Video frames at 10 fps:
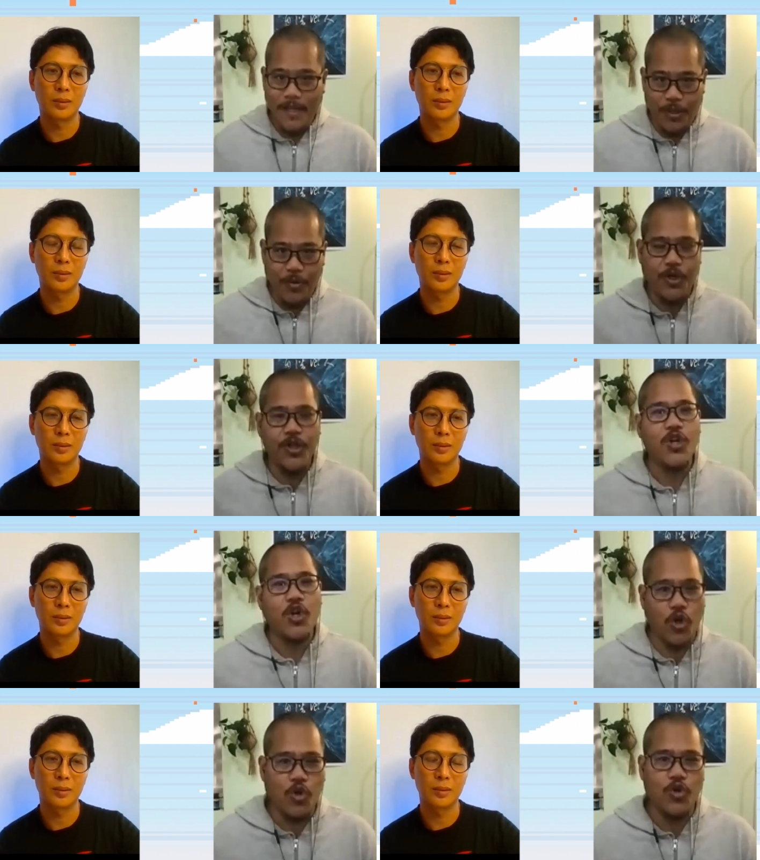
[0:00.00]
Speaker 1: through
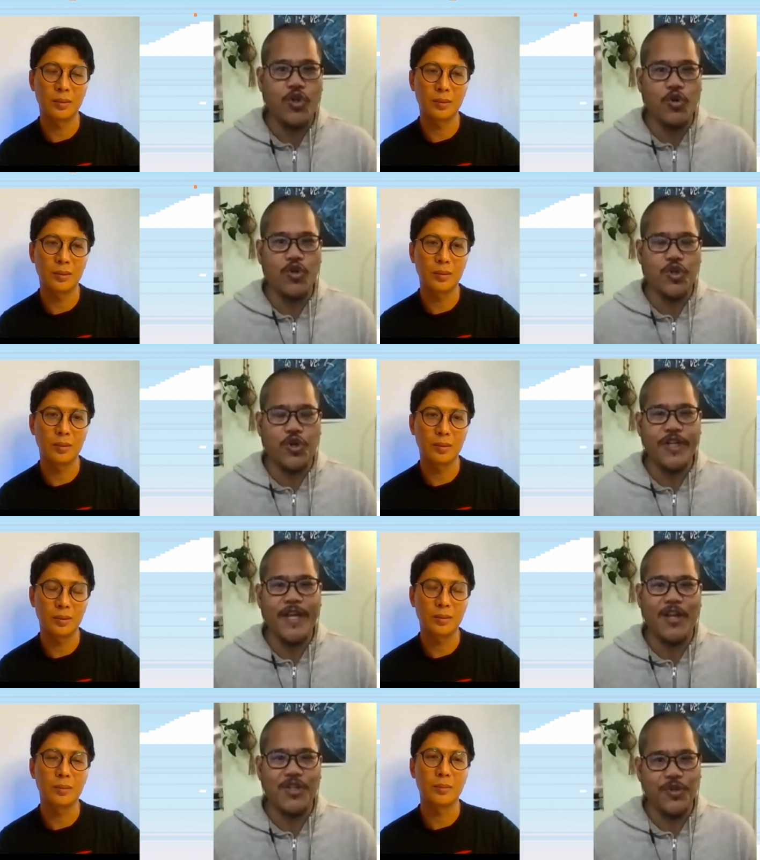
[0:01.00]
Google Google Search
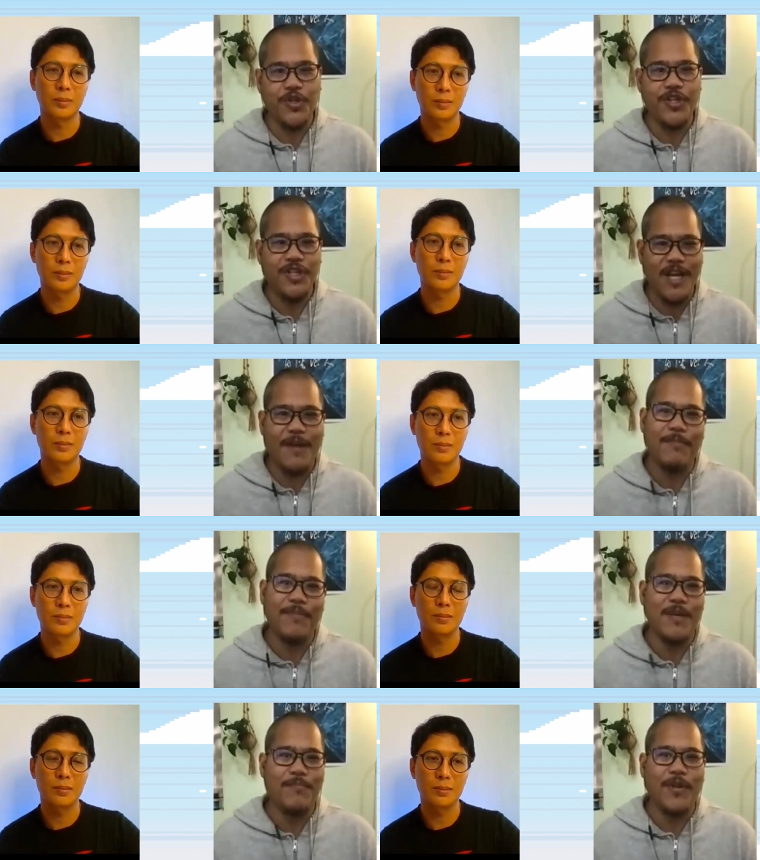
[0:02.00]
Console, you can see how many
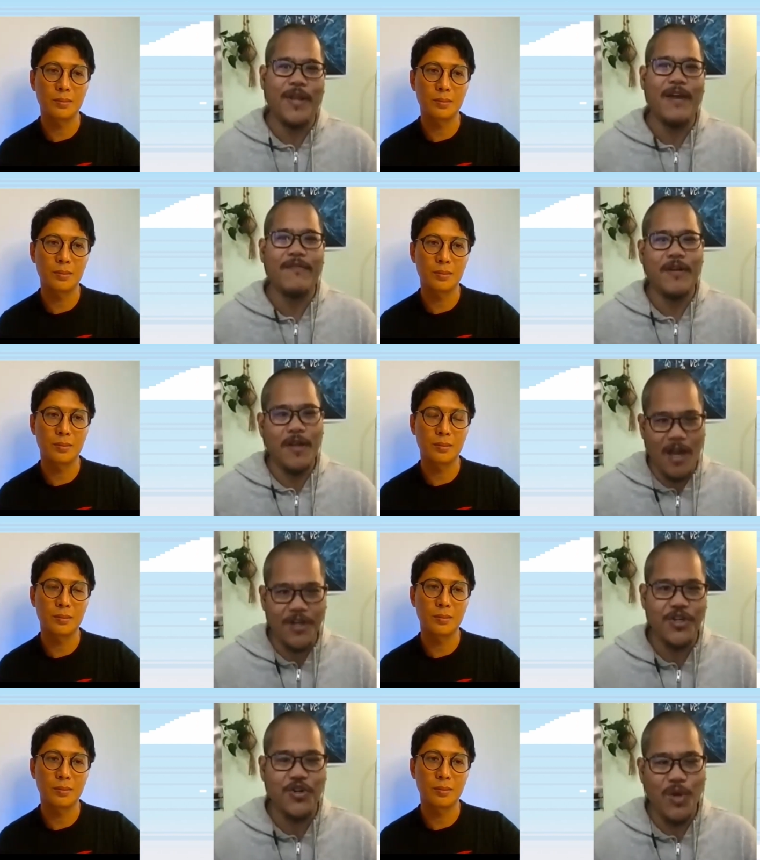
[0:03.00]
people have gone
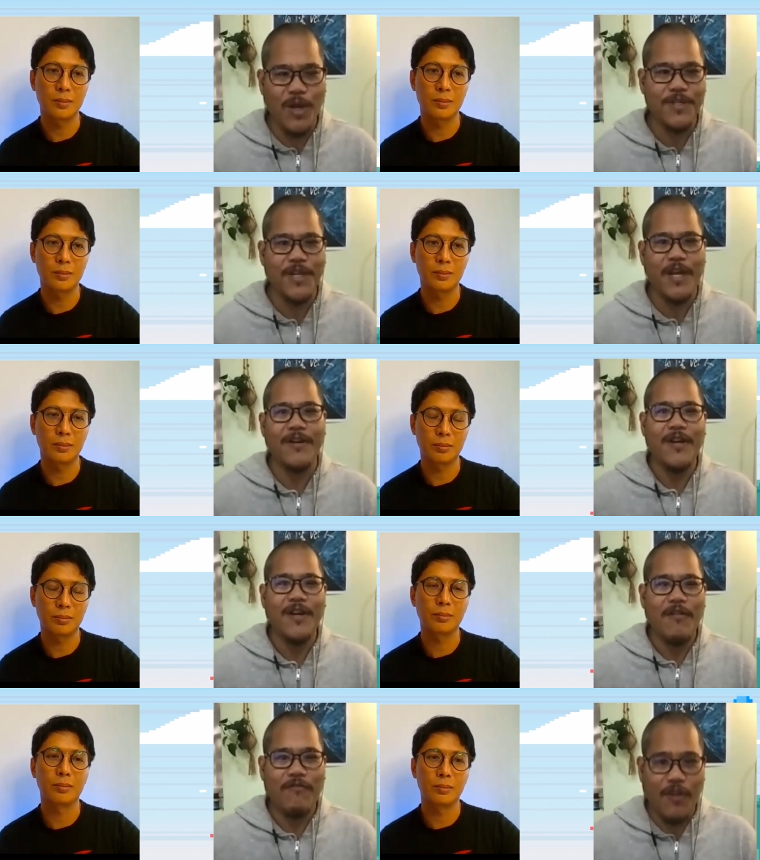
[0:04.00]
to your website
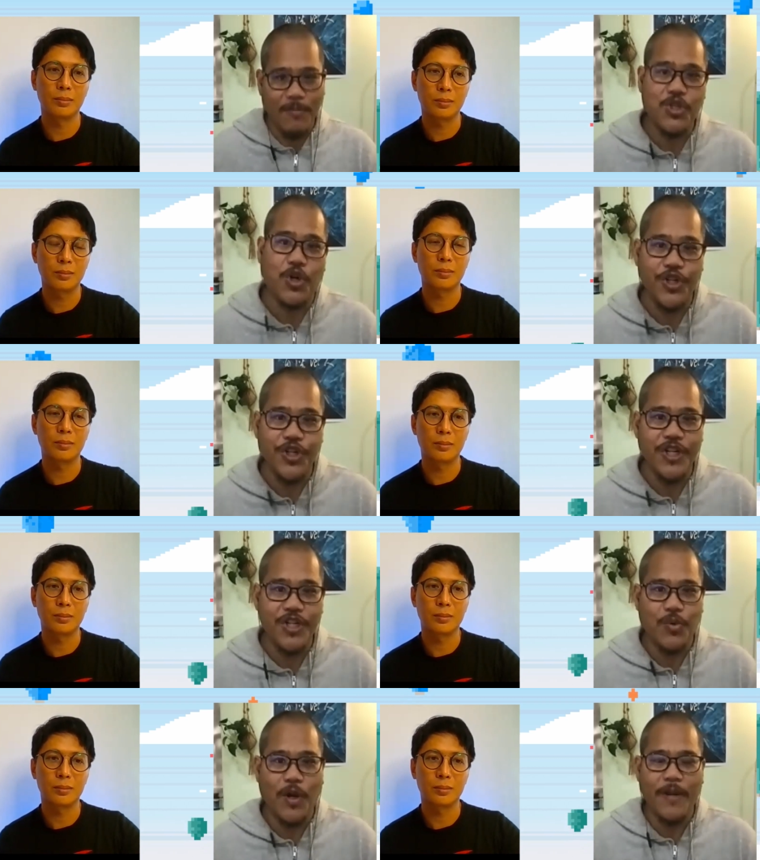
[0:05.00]
from
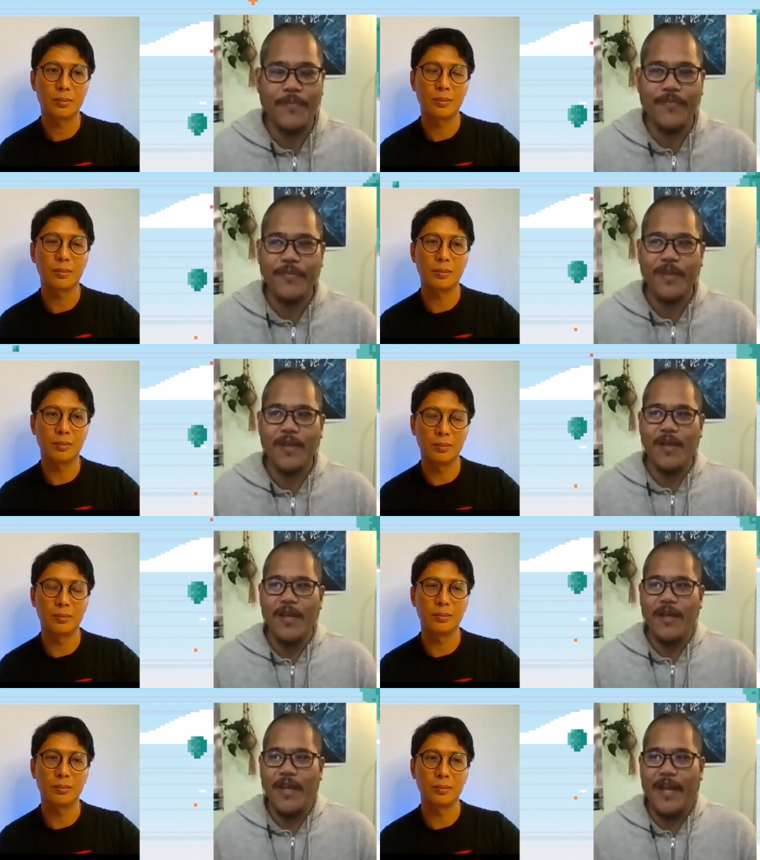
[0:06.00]
searches, right?
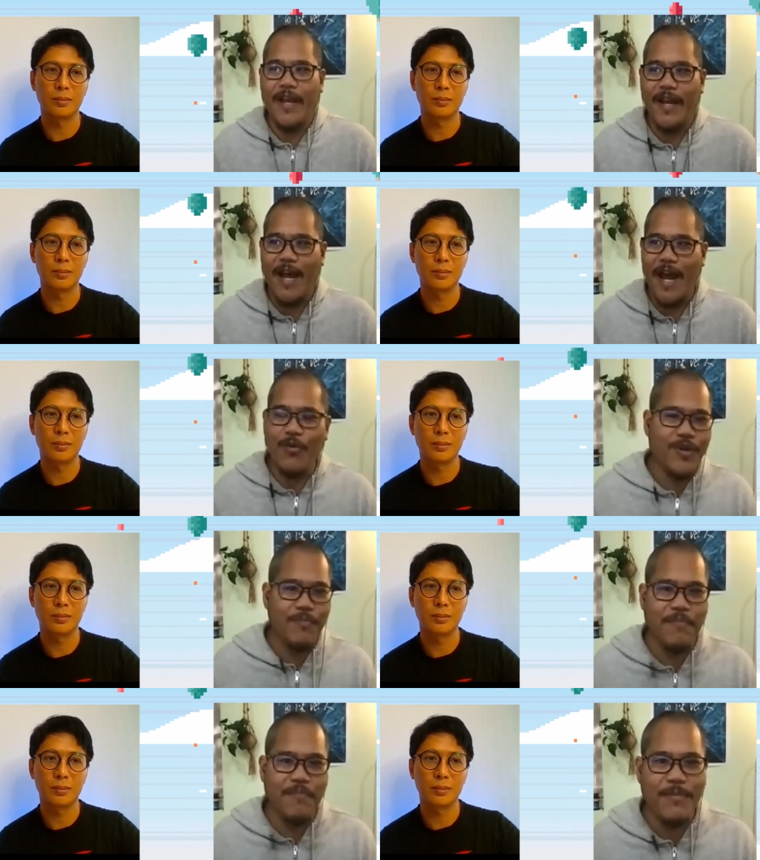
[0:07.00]
Mm-hmm. And I would
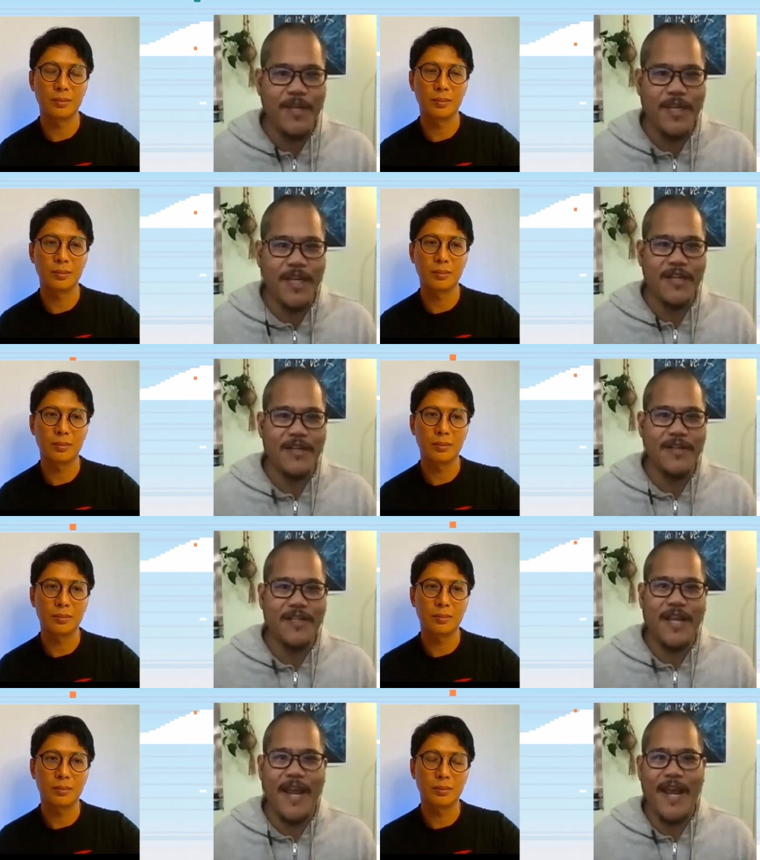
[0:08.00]
maybe get
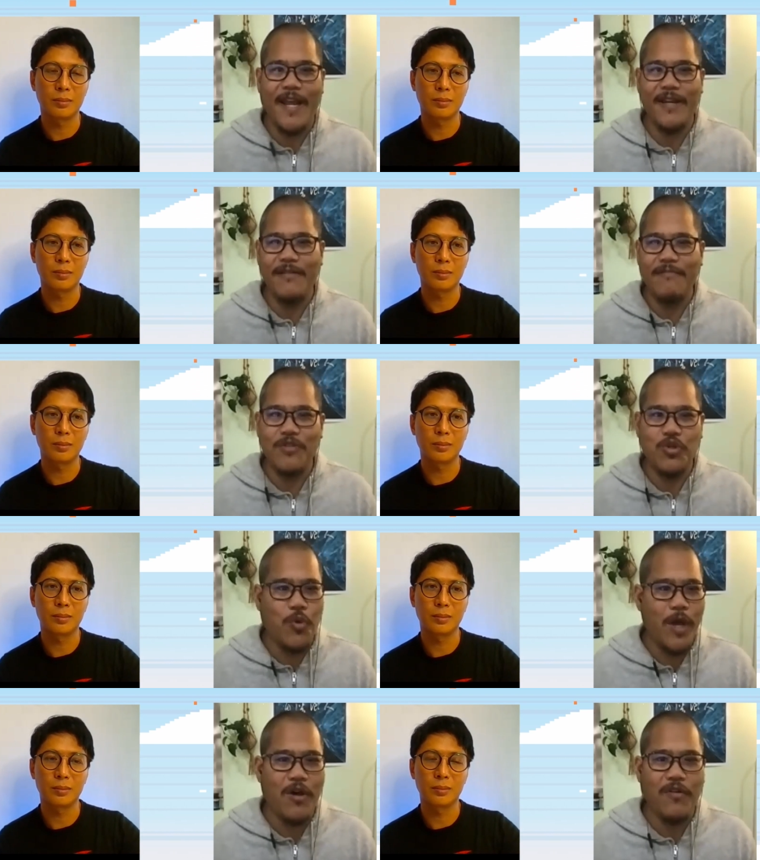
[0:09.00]
10,
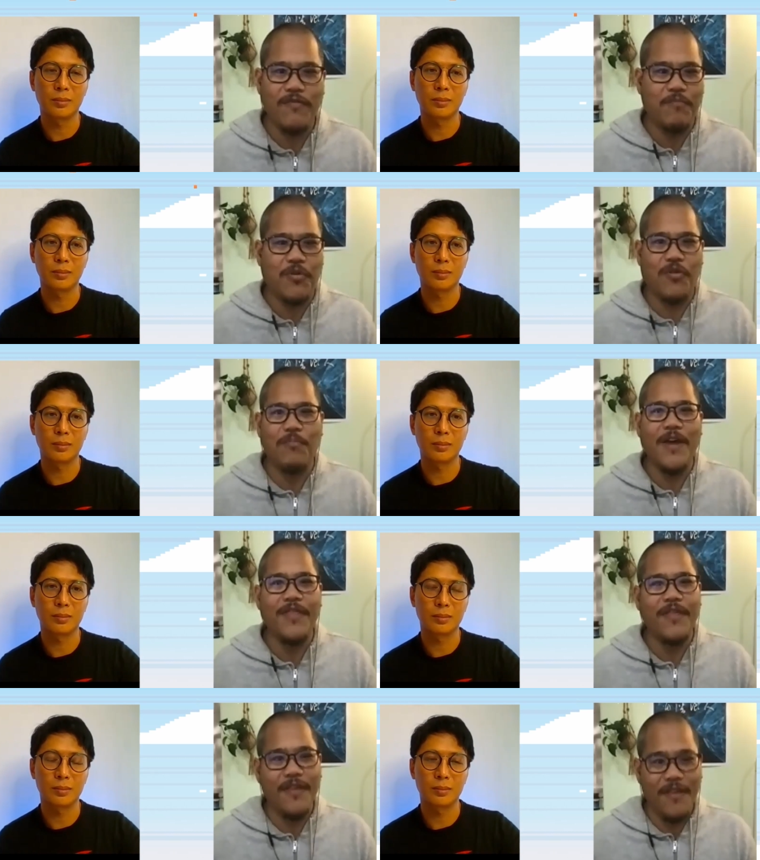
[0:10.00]
12 per month